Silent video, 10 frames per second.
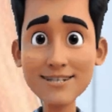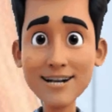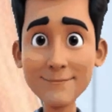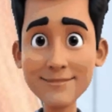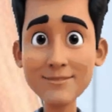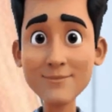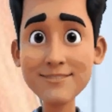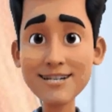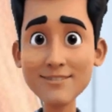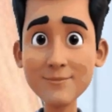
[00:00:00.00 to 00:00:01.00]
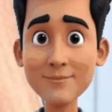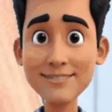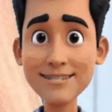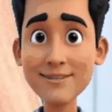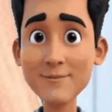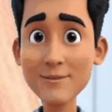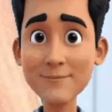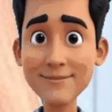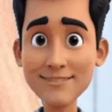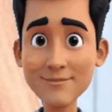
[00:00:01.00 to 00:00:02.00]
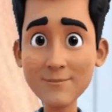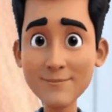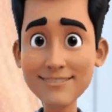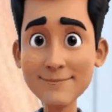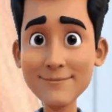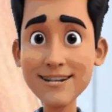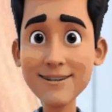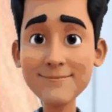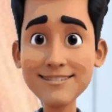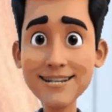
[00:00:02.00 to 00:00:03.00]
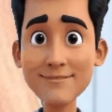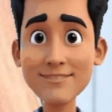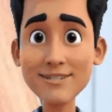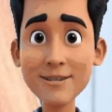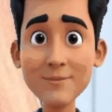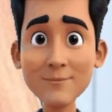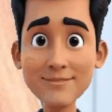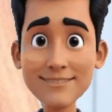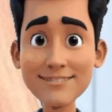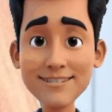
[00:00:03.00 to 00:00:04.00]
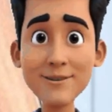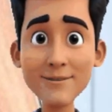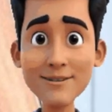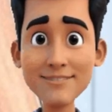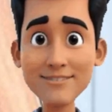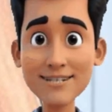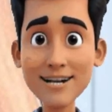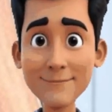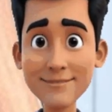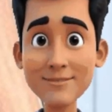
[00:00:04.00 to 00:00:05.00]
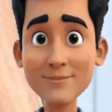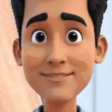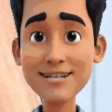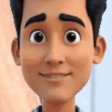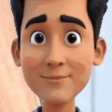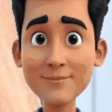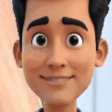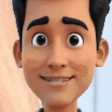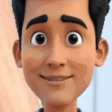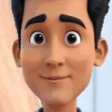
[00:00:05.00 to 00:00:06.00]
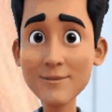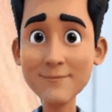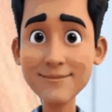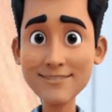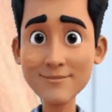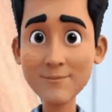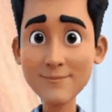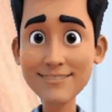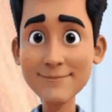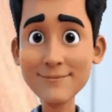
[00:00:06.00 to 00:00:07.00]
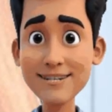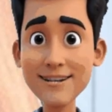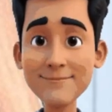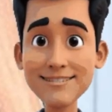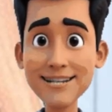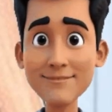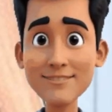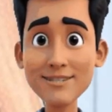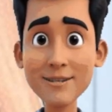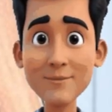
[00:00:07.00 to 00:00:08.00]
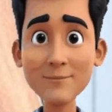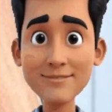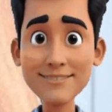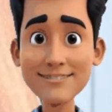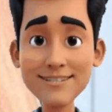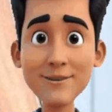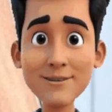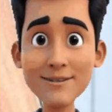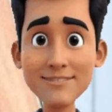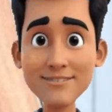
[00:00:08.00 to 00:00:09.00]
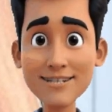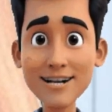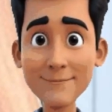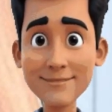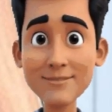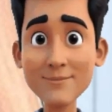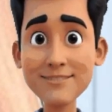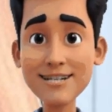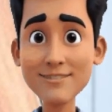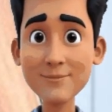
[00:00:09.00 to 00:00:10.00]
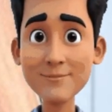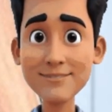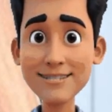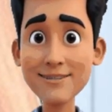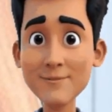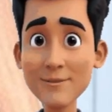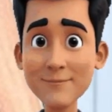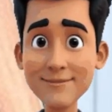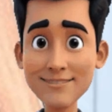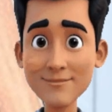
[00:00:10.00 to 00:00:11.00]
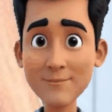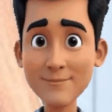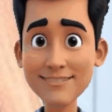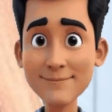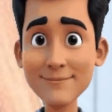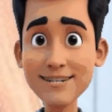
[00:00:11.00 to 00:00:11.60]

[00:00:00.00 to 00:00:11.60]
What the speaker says: Symptoms. Common symptoms include high fever and chills, pain in the lower abdomen, pelvis, or perineum, burning sensation while urinating,